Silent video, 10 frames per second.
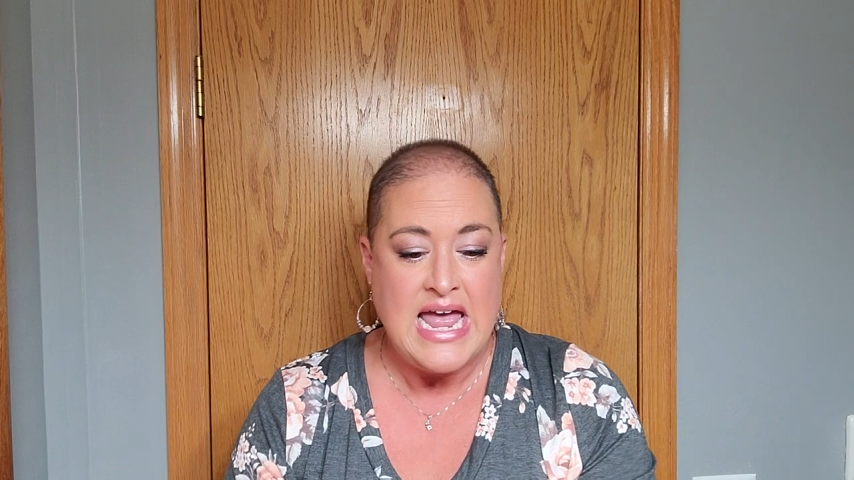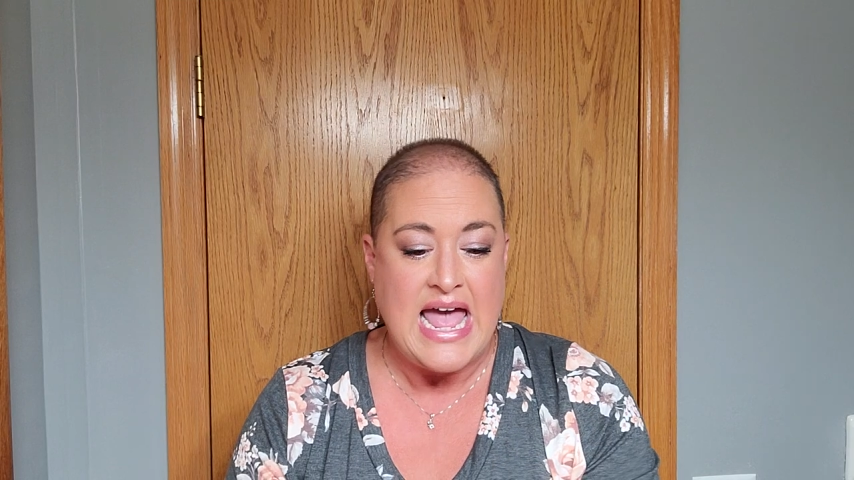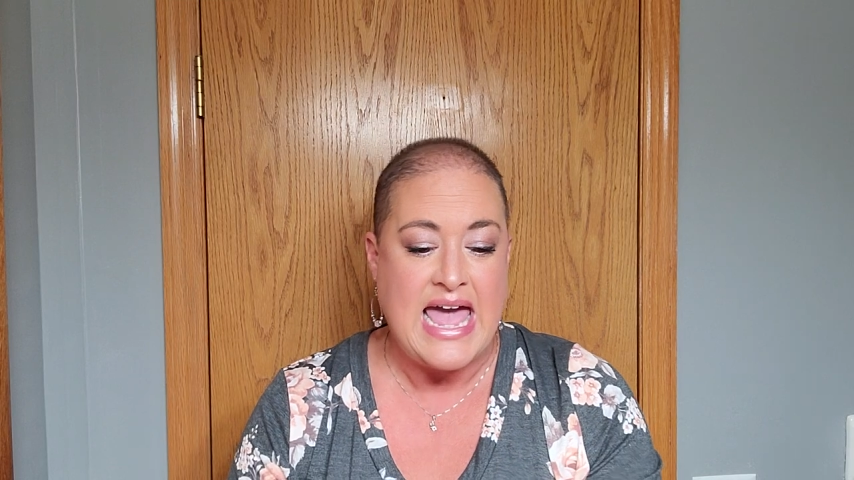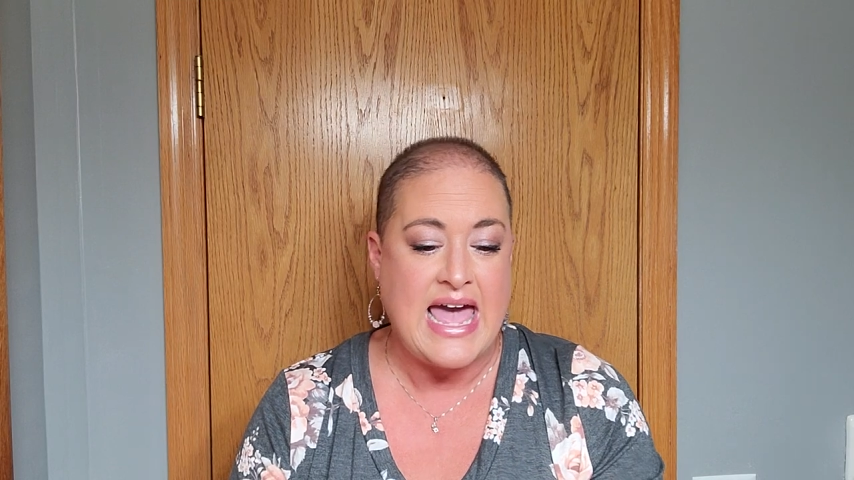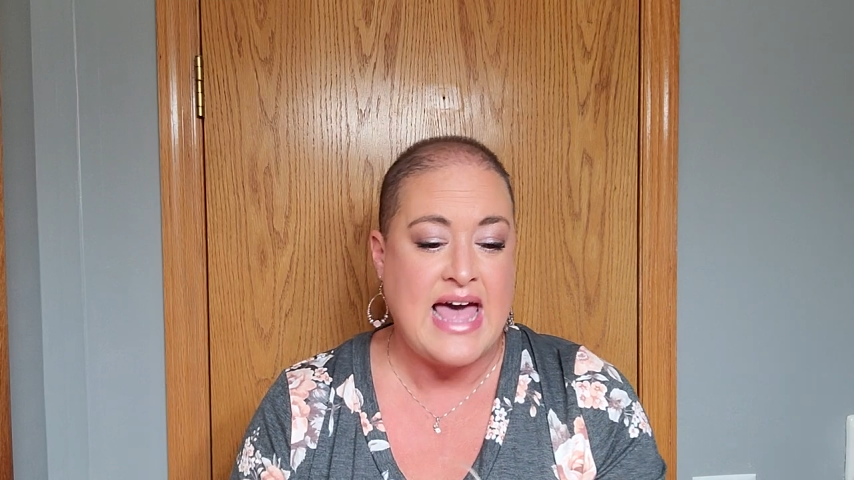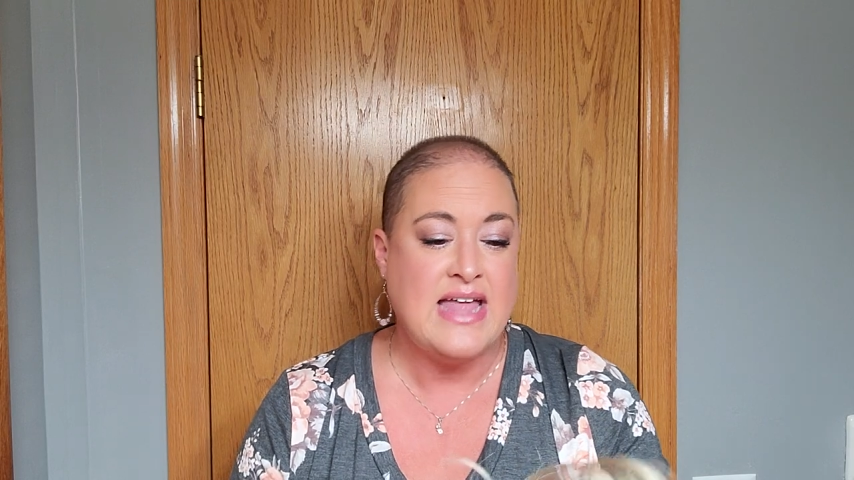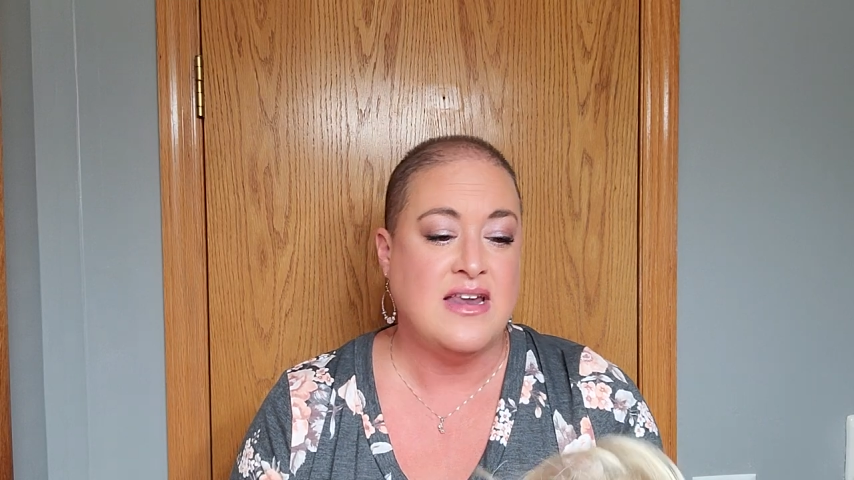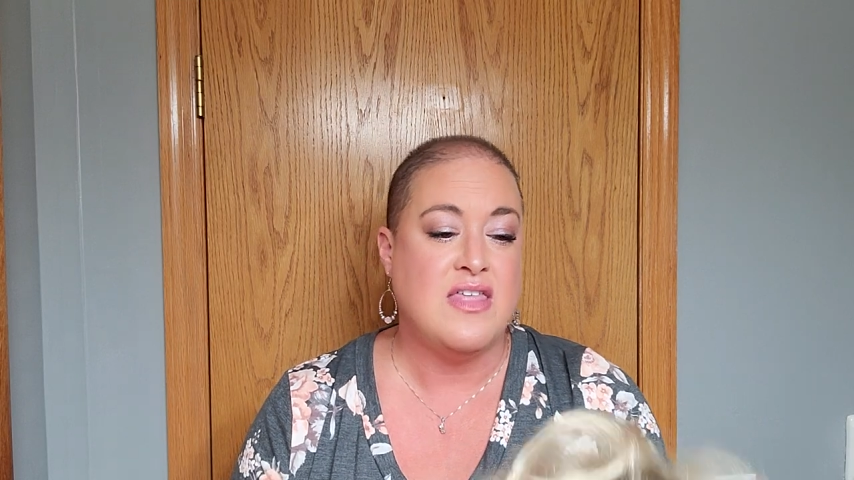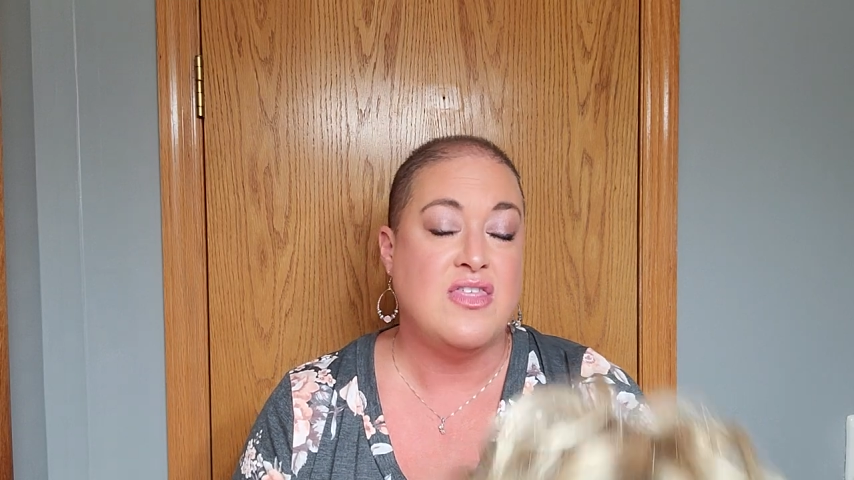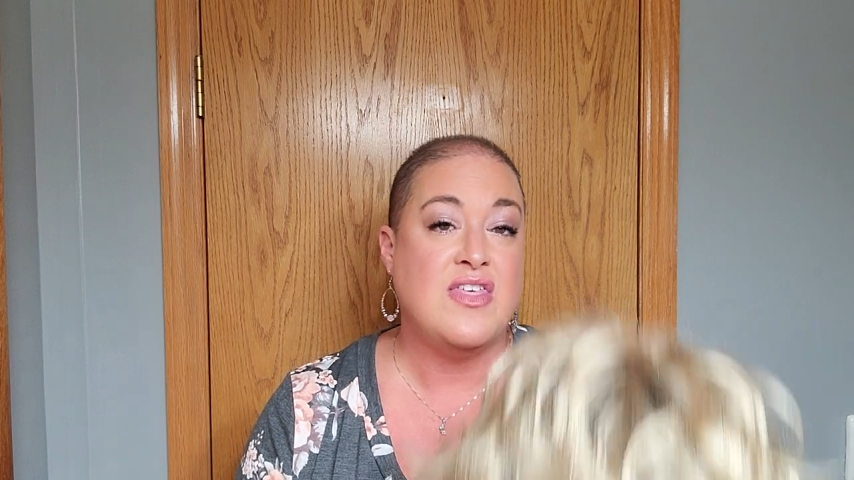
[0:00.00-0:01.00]

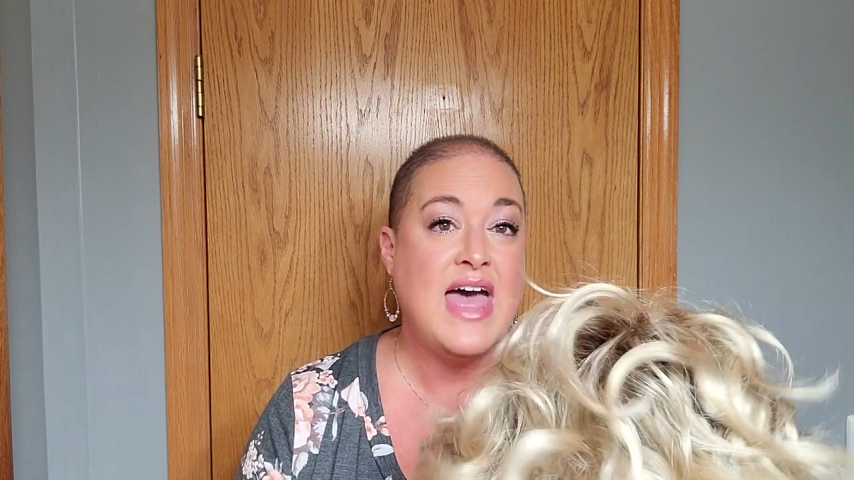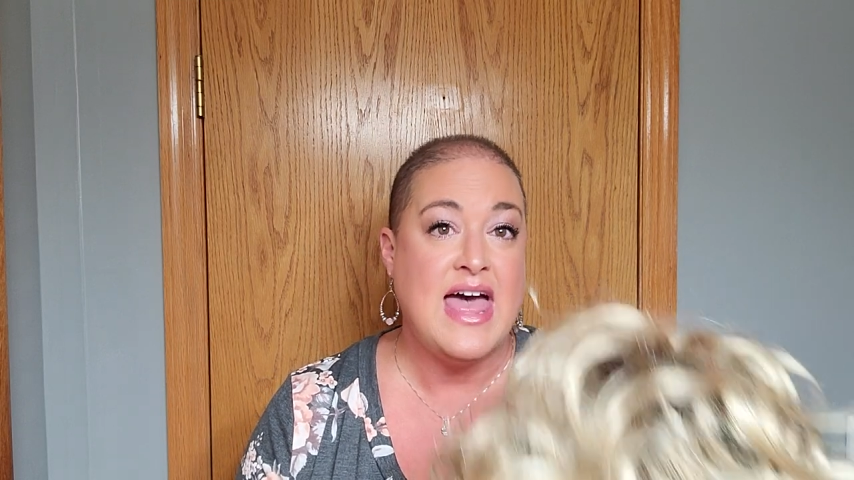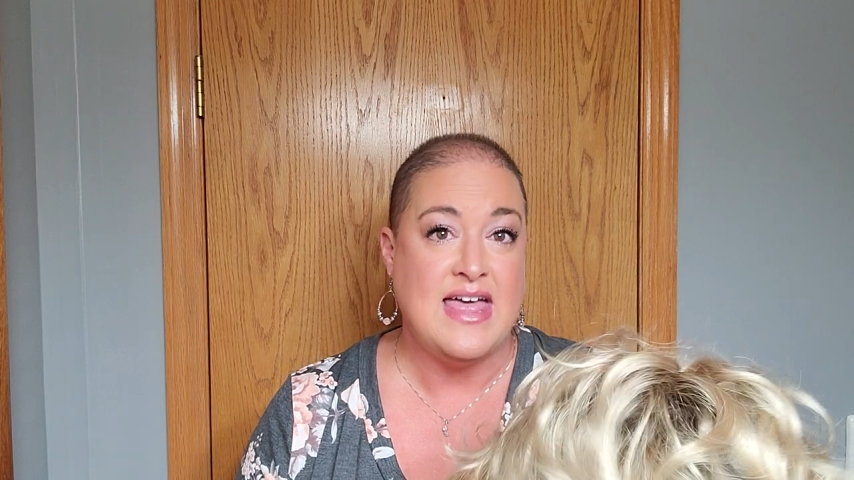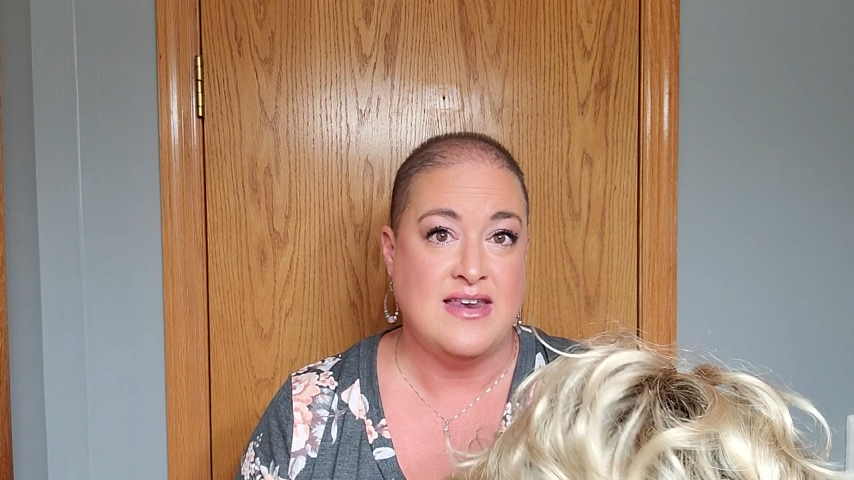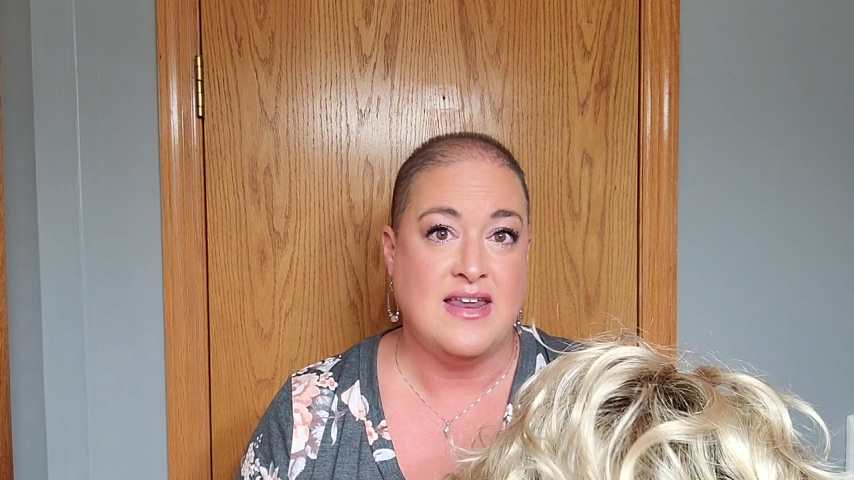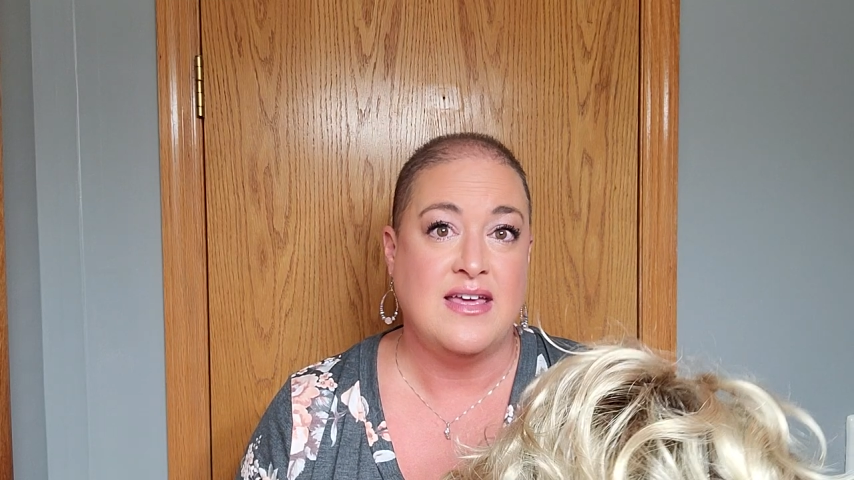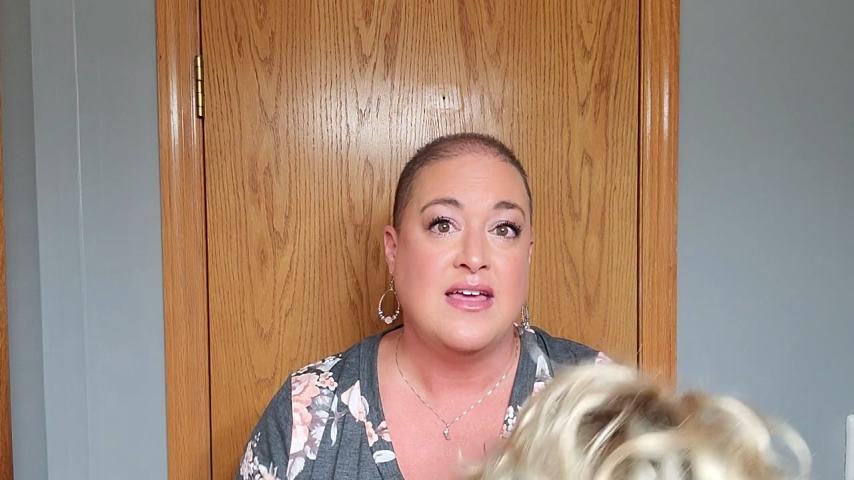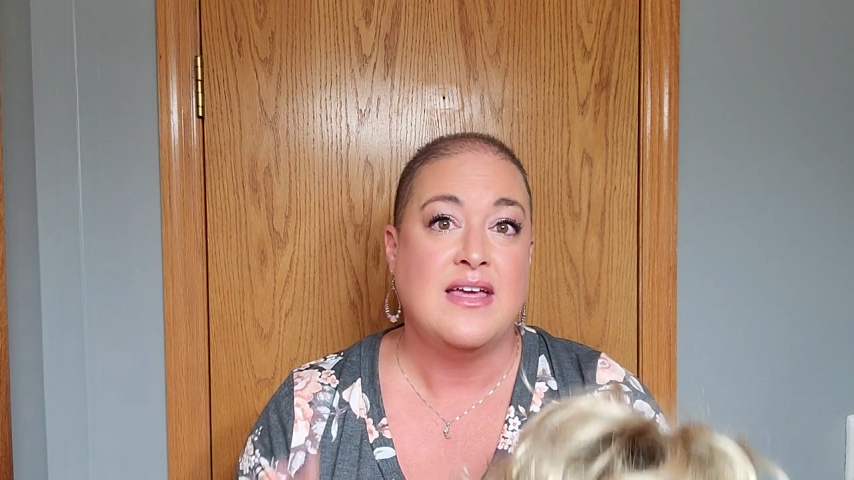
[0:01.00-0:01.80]
And then